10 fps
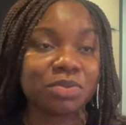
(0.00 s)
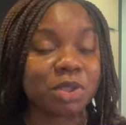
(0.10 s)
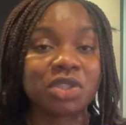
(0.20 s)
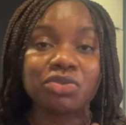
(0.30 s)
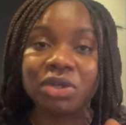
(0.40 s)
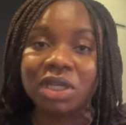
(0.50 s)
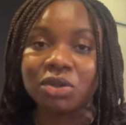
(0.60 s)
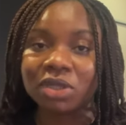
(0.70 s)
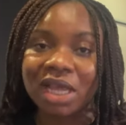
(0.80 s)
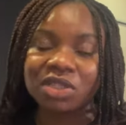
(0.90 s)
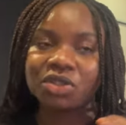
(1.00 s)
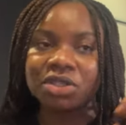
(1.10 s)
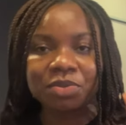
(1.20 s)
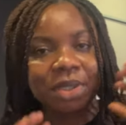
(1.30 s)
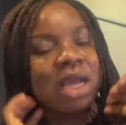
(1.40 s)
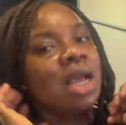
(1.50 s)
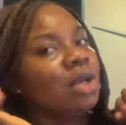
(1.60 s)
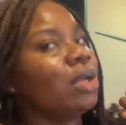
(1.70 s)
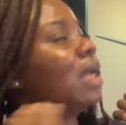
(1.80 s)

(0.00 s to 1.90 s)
But she's really good, guys. Trust me. Look